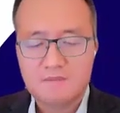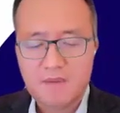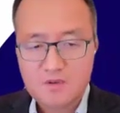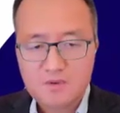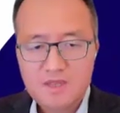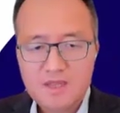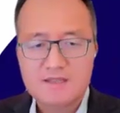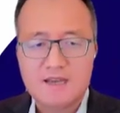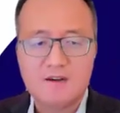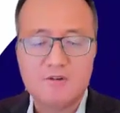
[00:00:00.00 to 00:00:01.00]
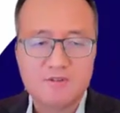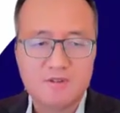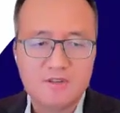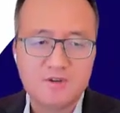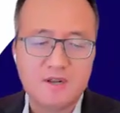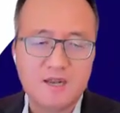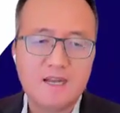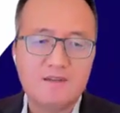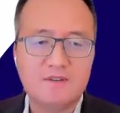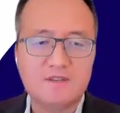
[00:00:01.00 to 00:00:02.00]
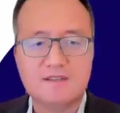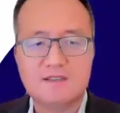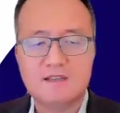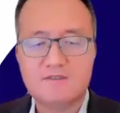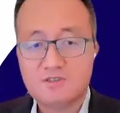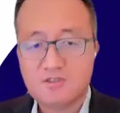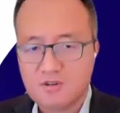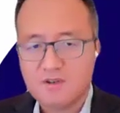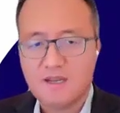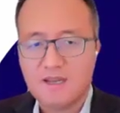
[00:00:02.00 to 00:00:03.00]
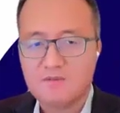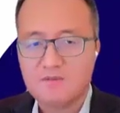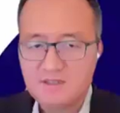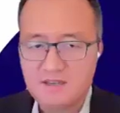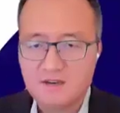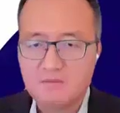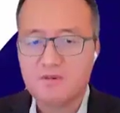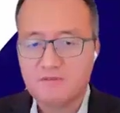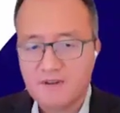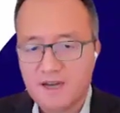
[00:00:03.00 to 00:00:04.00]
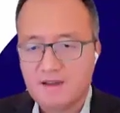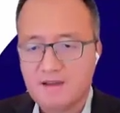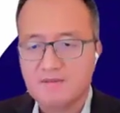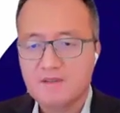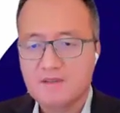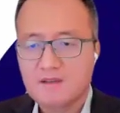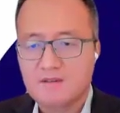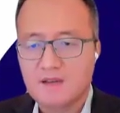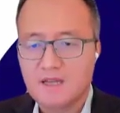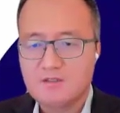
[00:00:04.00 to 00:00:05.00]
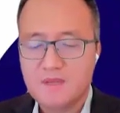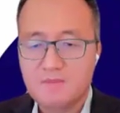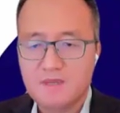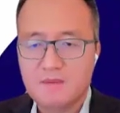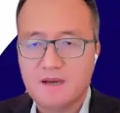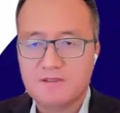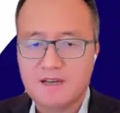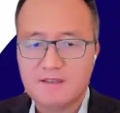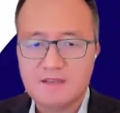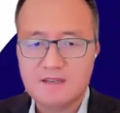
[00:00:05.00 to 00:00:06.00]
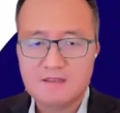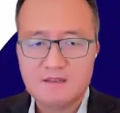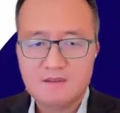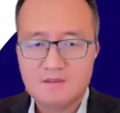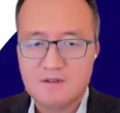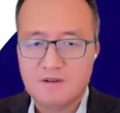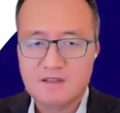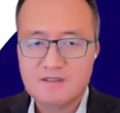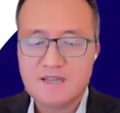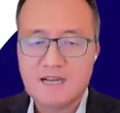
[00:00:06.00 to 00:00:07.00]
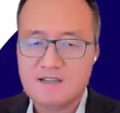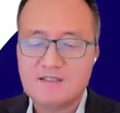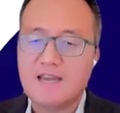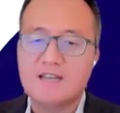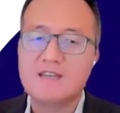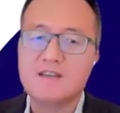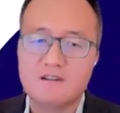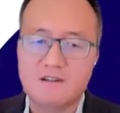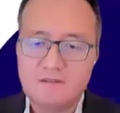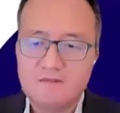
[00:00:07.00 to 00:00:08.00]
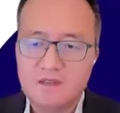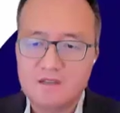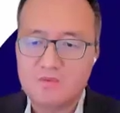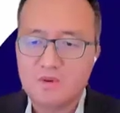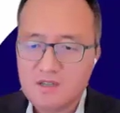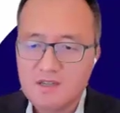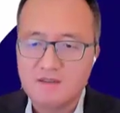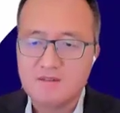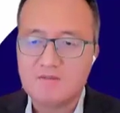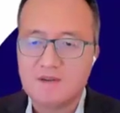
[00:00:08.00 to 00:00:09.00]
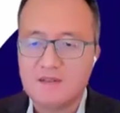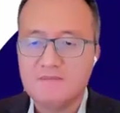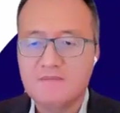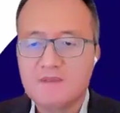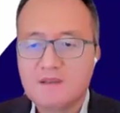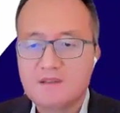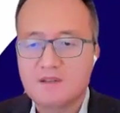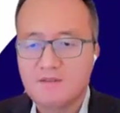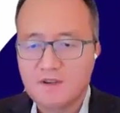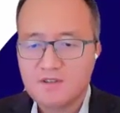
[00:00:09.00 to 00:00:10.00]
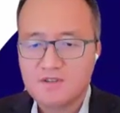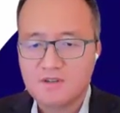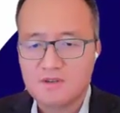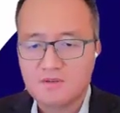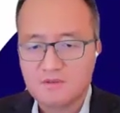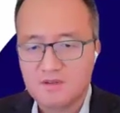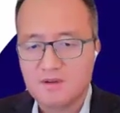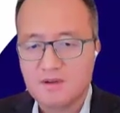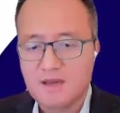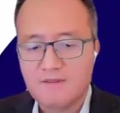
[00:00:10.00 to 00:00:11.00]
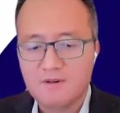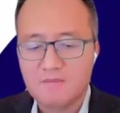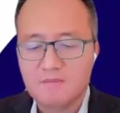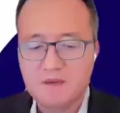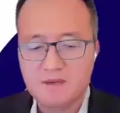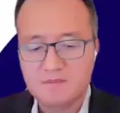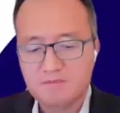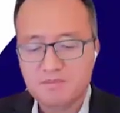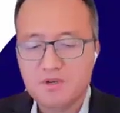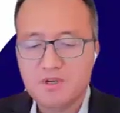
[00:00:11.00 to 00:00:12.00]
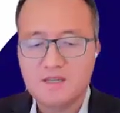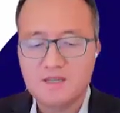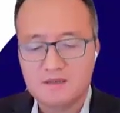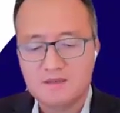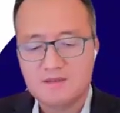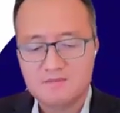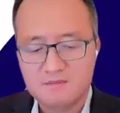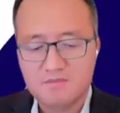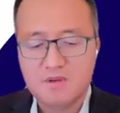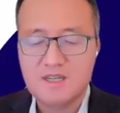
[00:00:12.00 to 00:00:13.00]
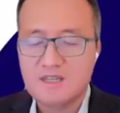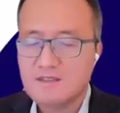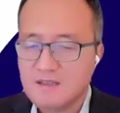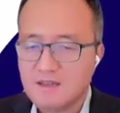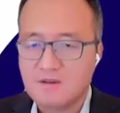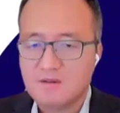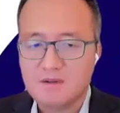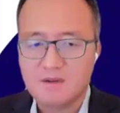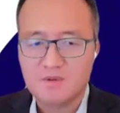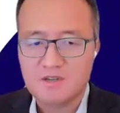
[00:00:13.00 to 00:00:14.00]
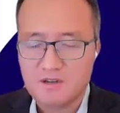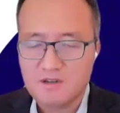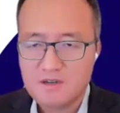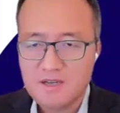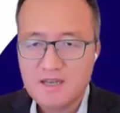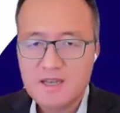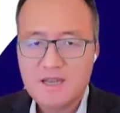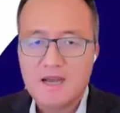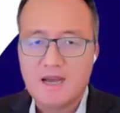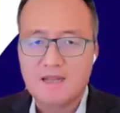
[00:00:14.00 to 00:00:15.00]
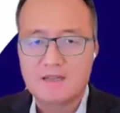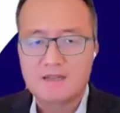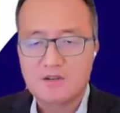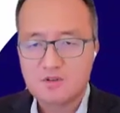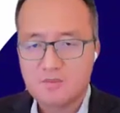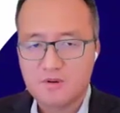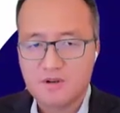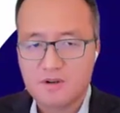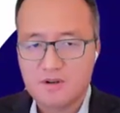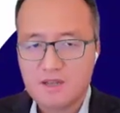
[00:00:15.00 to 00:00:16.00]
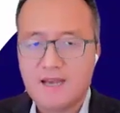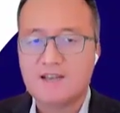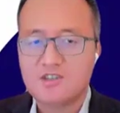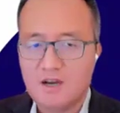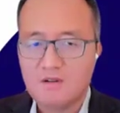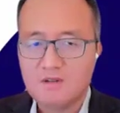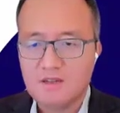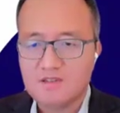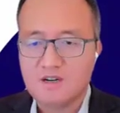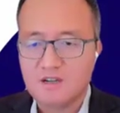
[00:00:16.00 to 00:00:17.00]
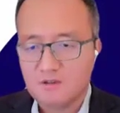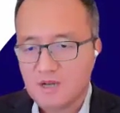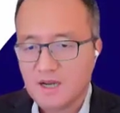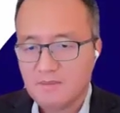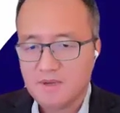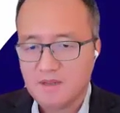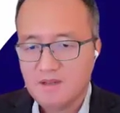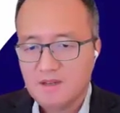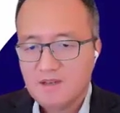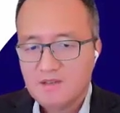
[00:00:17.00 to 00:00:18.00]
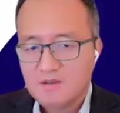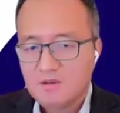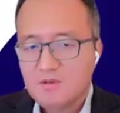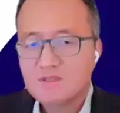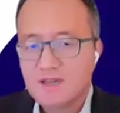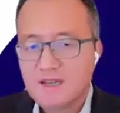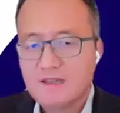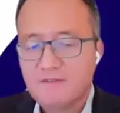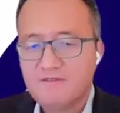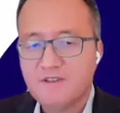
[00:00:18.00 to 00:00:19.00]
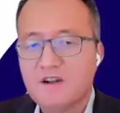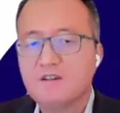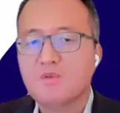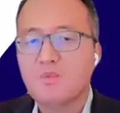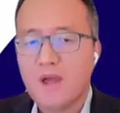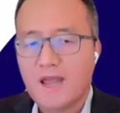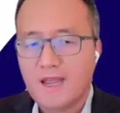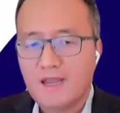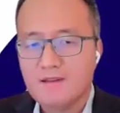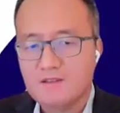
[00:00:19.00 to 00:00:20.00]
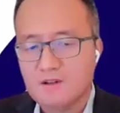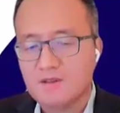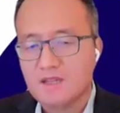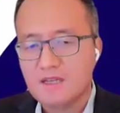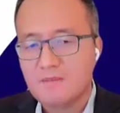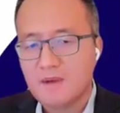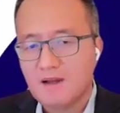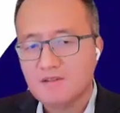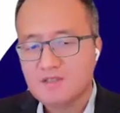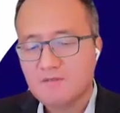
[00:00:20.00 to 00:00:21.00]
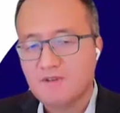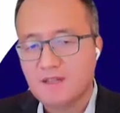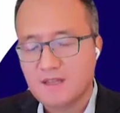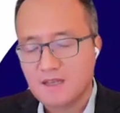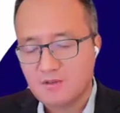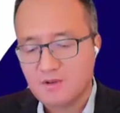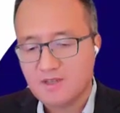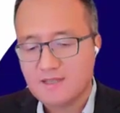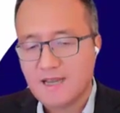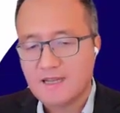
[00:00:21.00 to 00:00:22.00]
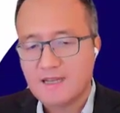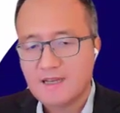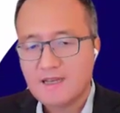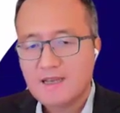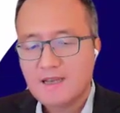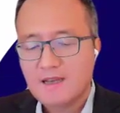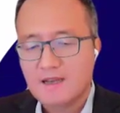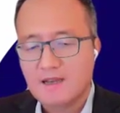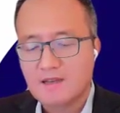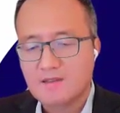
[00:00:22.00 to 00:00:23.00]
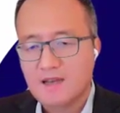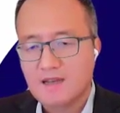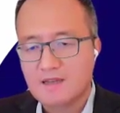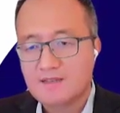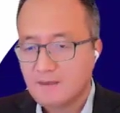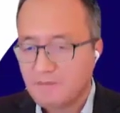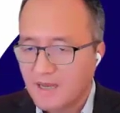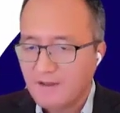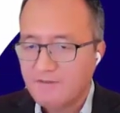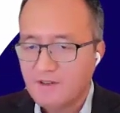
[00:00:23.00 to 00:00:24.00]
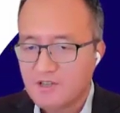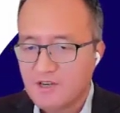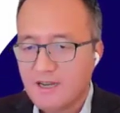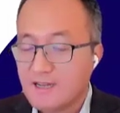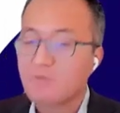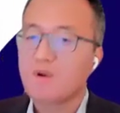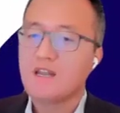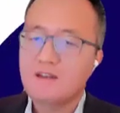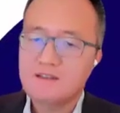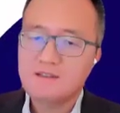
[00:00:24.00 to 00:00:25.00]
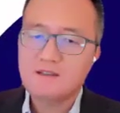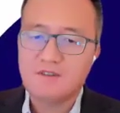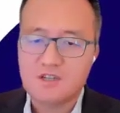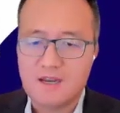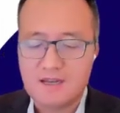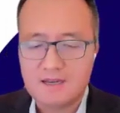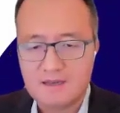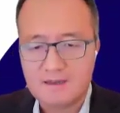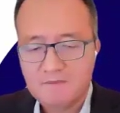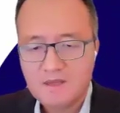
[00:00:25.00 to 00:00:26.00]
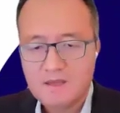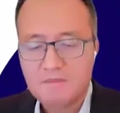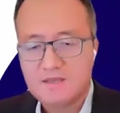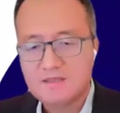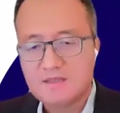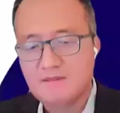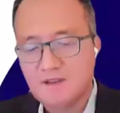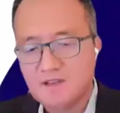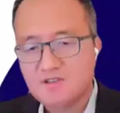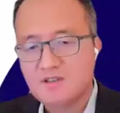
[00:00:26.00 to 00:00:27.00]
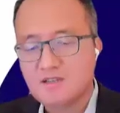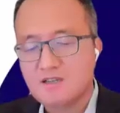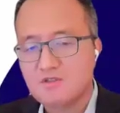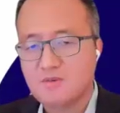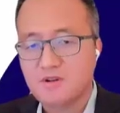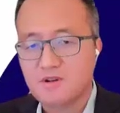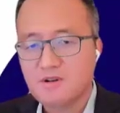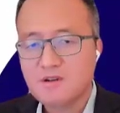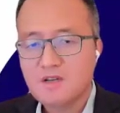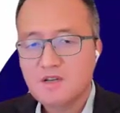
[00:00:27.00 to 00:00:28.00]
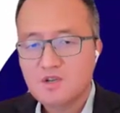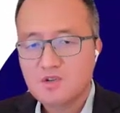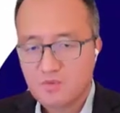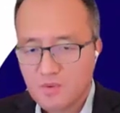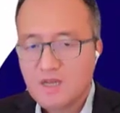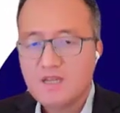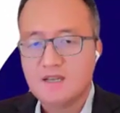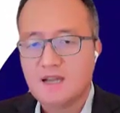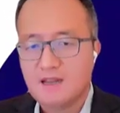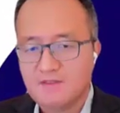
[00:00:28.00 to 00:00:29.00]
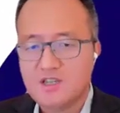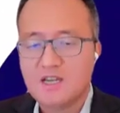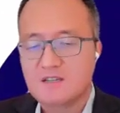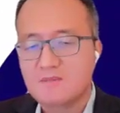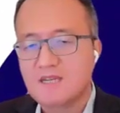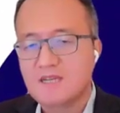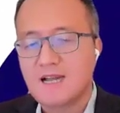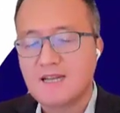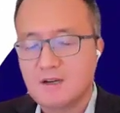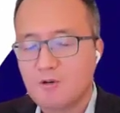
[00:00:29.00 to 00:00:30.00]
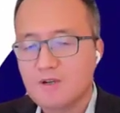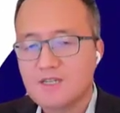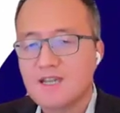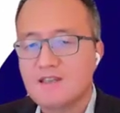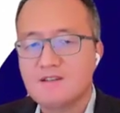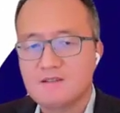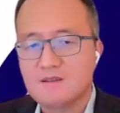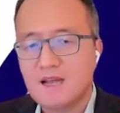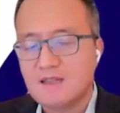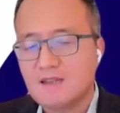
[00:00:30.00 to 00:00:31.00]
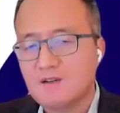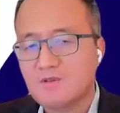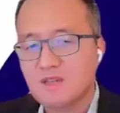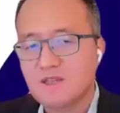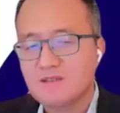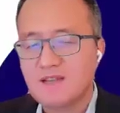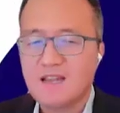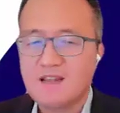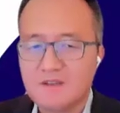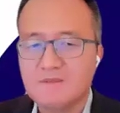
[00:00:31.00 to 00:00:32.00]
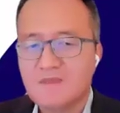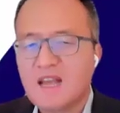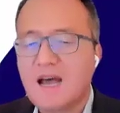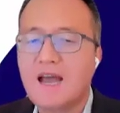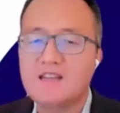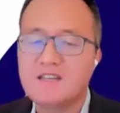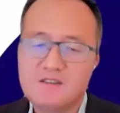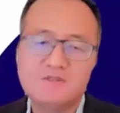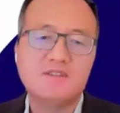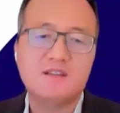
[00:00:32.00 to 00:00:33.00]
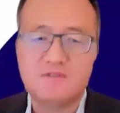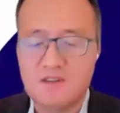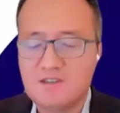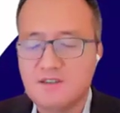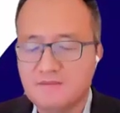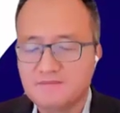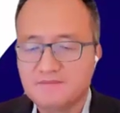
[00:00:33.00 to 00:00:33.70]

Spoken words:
By doing this, and also they saw a lot of a successful story like Resale, Profound, HBP Biosciences. This is not just idea, it's working, right? So the investor, have a pretty decent return, and the entrepreneur cash out and start a new company. So it looks like they figure out a way, the demands from the US side and the supply from China and the willingness of a China-based investors, entrepreneur to really kind of change their mentality altogether. I think create this kind of a ideal situation.